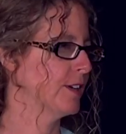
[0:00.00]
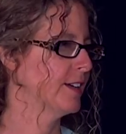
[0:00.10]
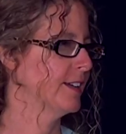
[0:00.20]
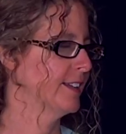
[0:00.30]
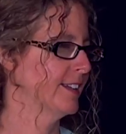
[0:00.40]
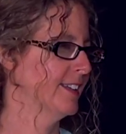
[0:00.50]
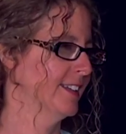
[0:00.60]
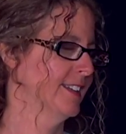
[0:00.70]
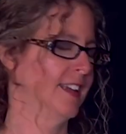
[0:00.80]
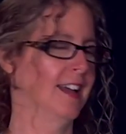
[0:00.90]
I agree.
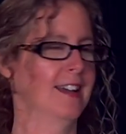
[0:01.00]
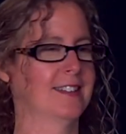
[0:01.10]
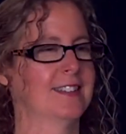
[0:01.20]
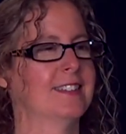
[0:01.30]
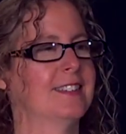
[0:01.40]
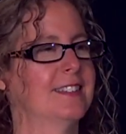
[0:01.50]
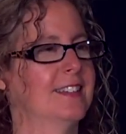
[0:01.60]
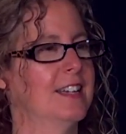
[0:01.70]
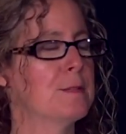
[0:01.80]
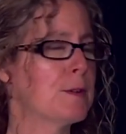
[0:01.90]
Totally. Yeah.
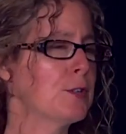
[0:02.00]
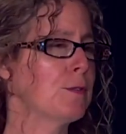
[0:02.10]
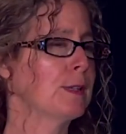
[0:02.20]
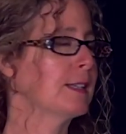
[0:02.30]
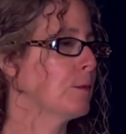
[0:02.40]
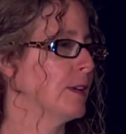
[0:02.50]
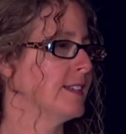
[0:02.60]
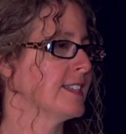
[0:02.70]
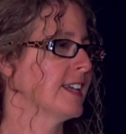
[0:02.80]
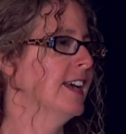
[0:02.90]
Especially for little
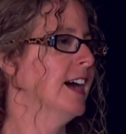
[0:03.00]
ones.